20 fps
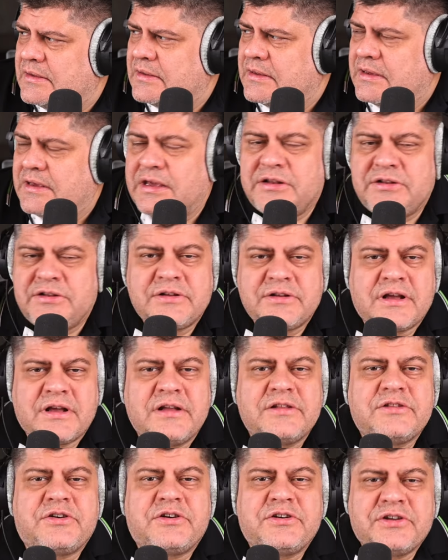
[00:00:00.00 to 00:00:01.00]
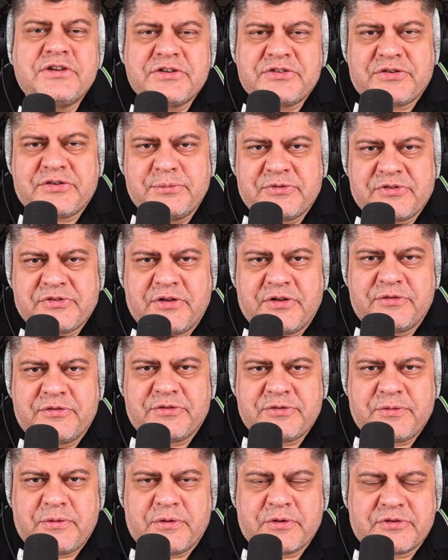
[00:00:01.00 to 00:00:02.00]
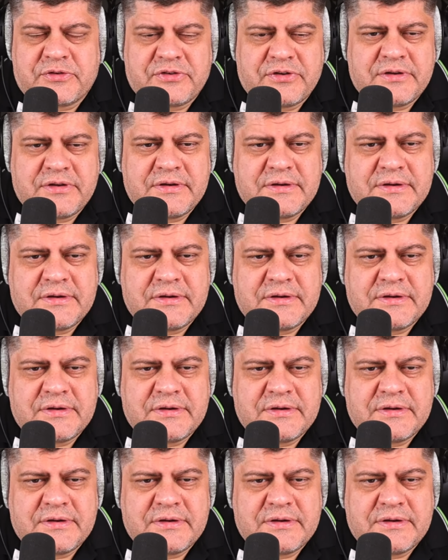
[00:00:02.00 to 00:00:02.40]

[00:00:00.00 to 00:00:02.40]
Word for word: He contradicts himself, folks.